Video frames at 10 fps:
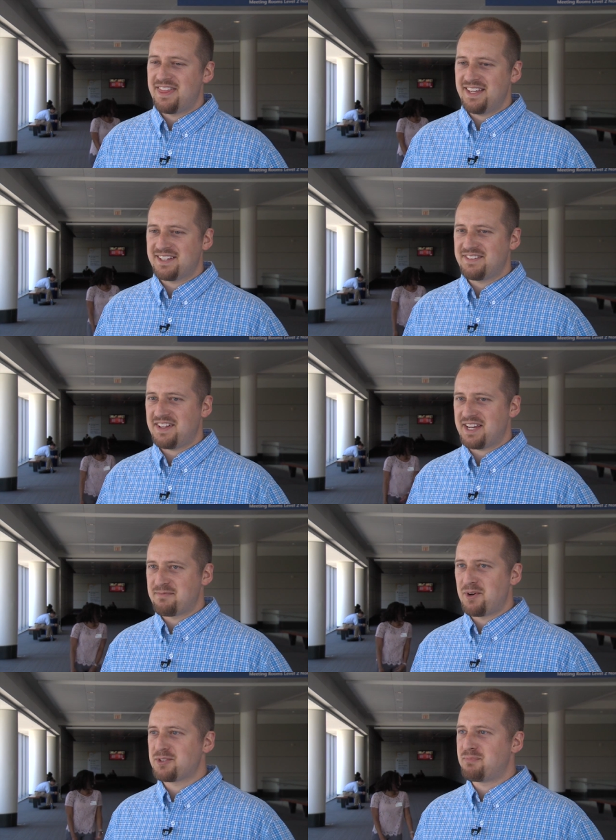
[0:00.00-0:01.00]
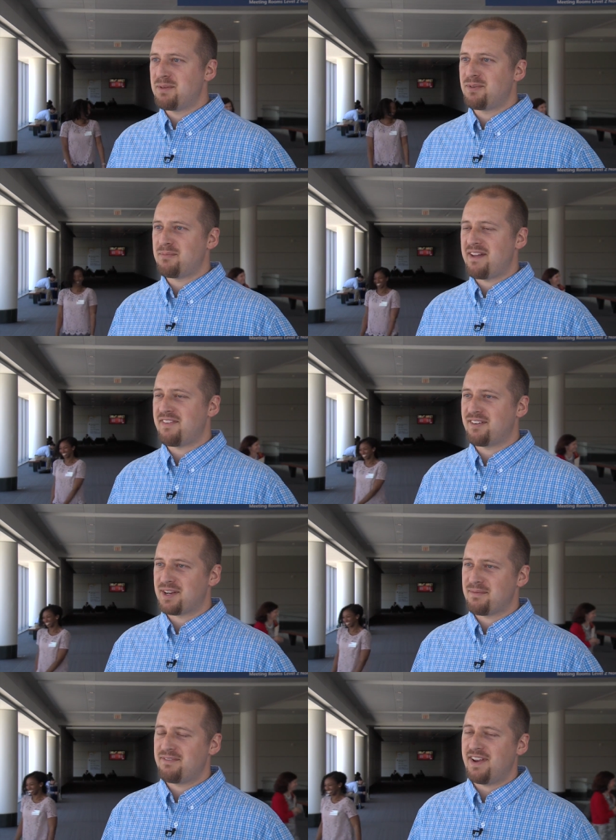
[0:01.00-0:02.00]
I think, like most people, my
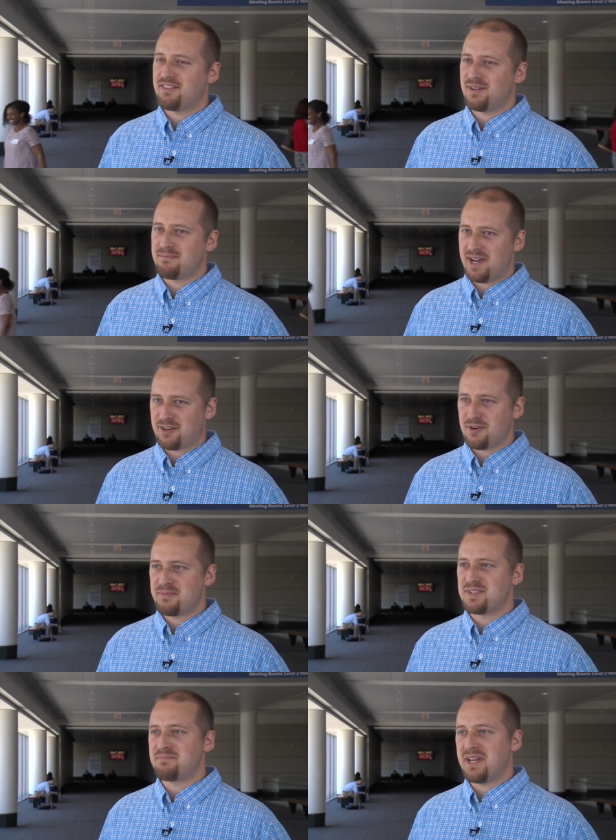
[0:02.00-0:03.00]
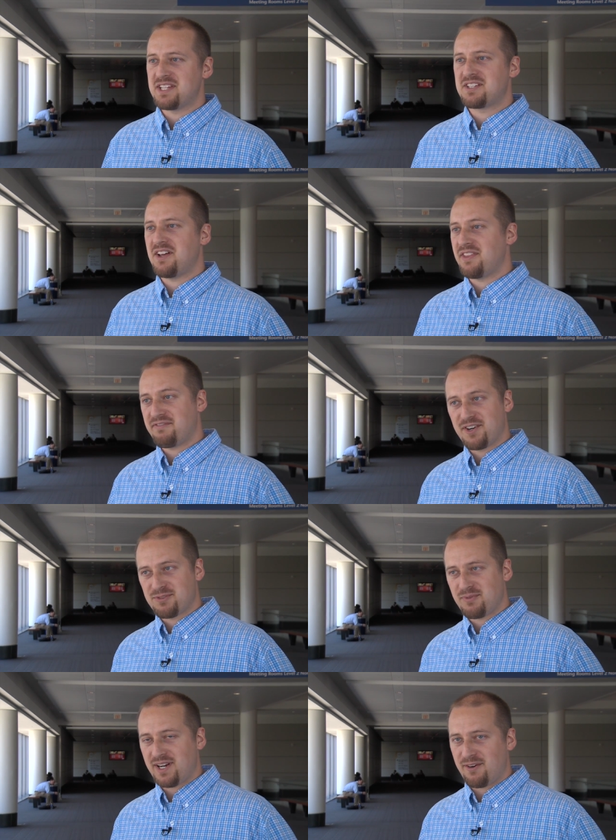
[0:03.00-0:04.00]
favorite microbe is based on the
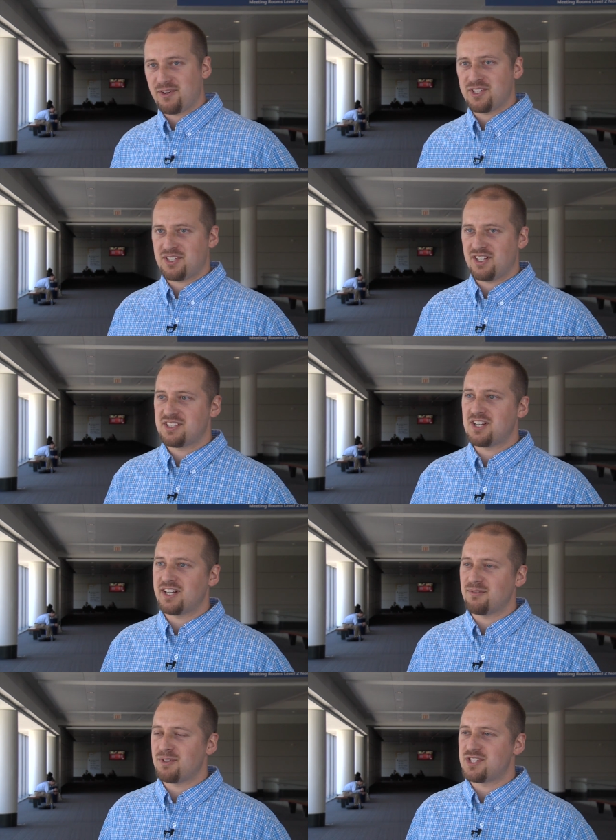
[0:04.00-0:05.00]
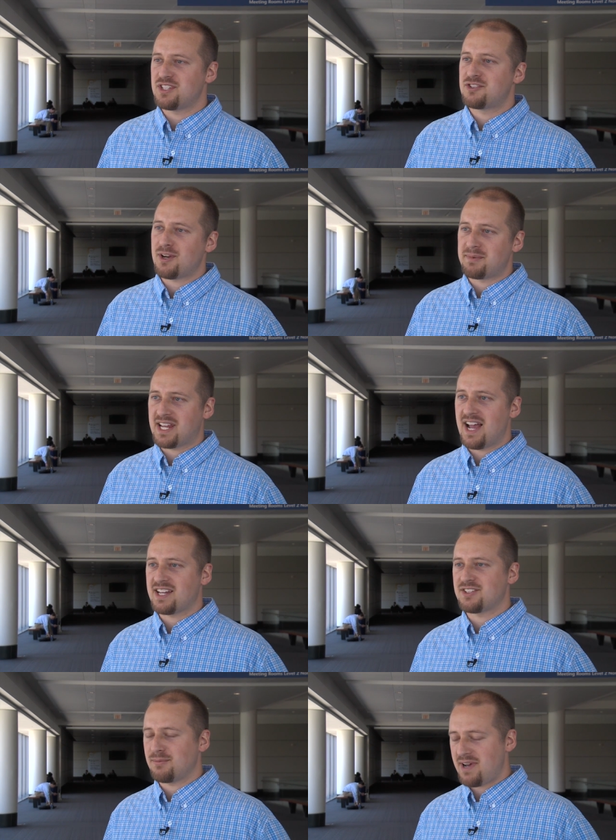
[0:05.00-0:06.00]
first one I really started studying, which is
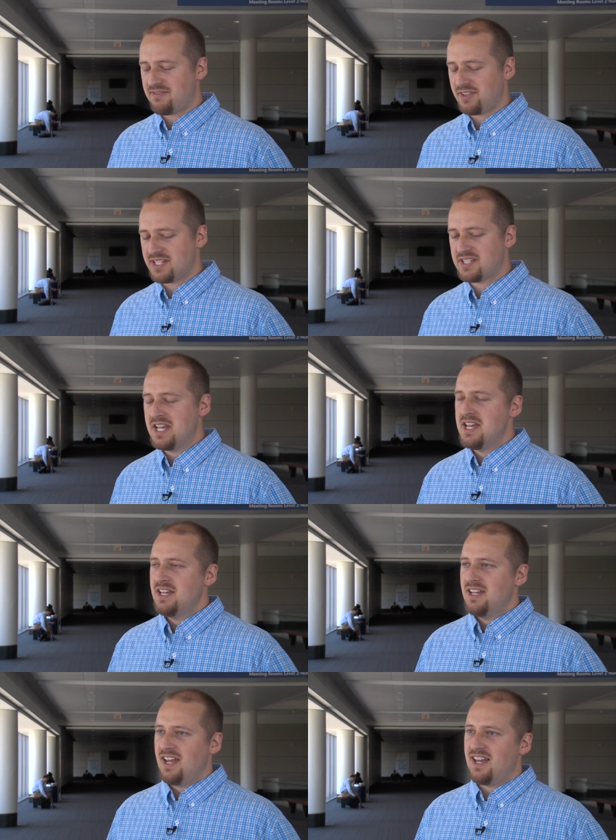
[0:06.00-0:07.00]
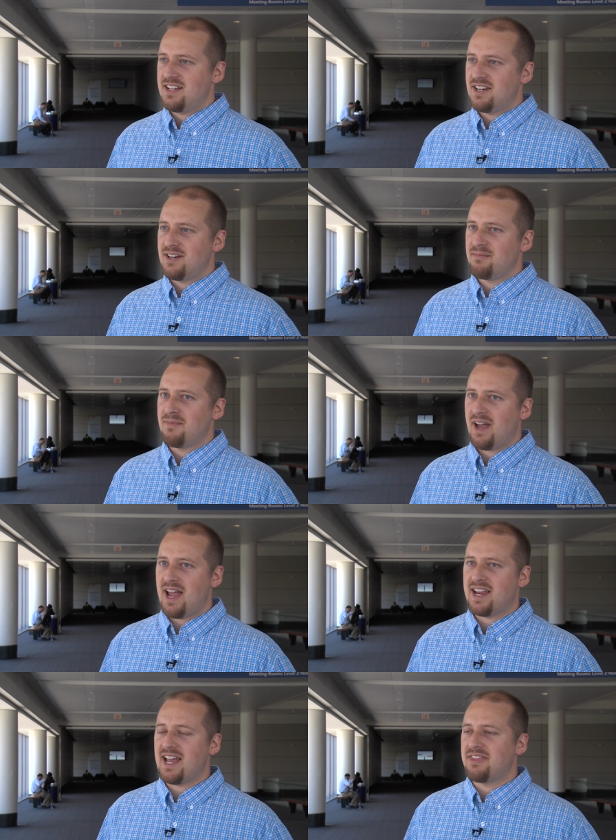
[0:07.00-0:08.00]
Streptococcus thermophilus. And
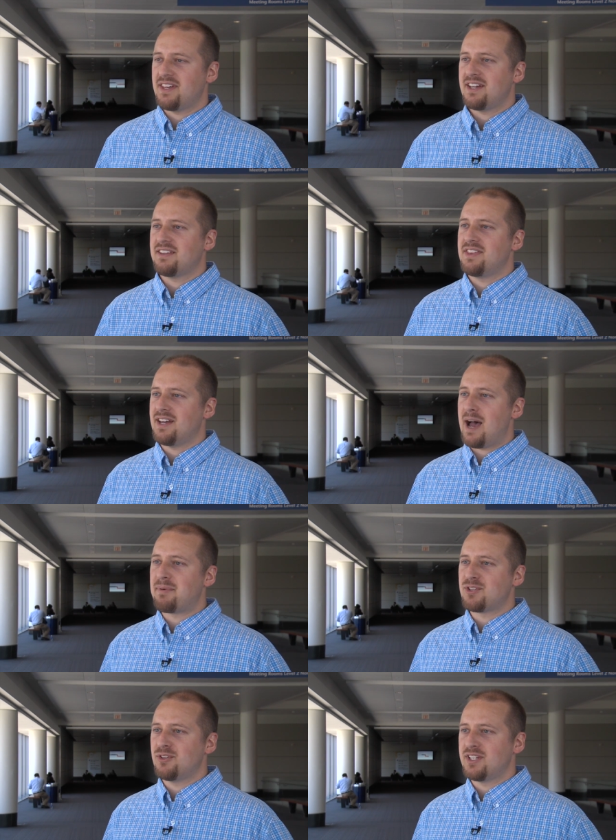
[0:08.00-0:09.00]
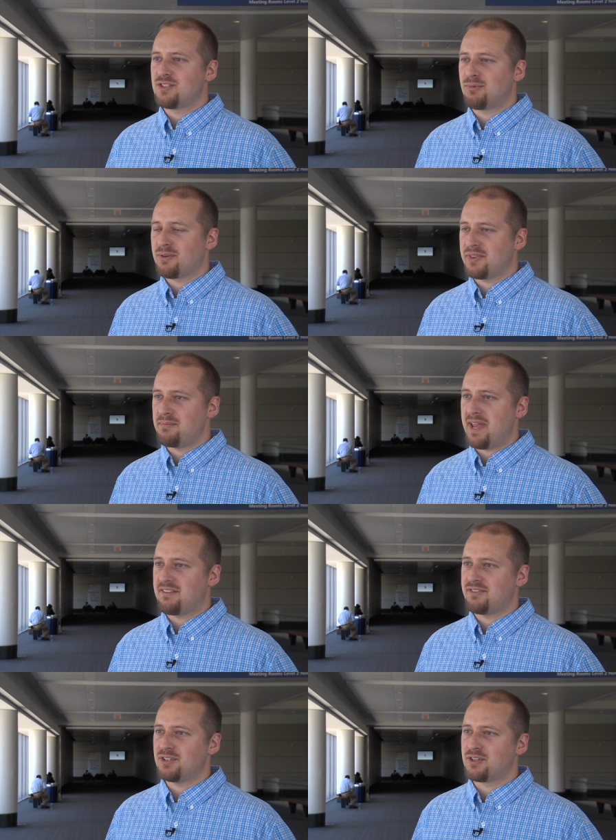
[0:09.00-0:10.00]
I got the opportunity to work with the
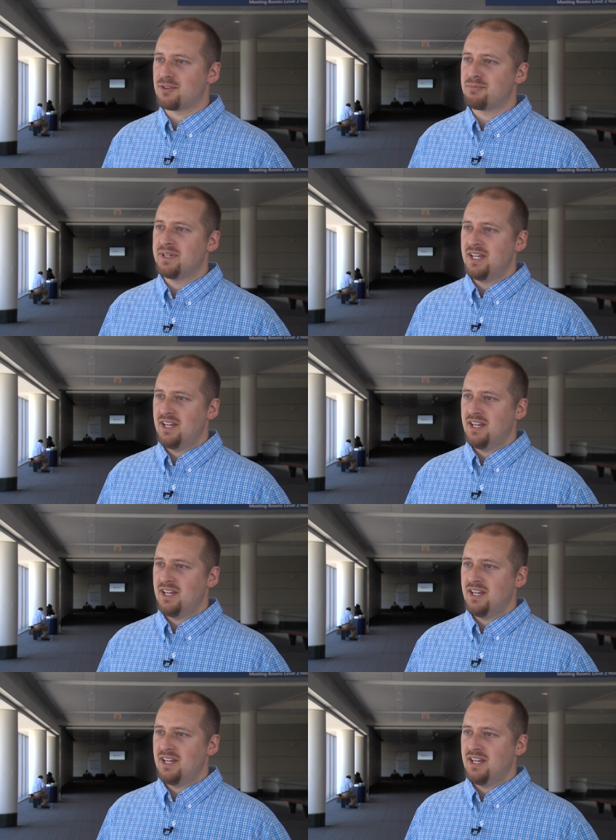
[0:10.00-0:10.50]
Banfield group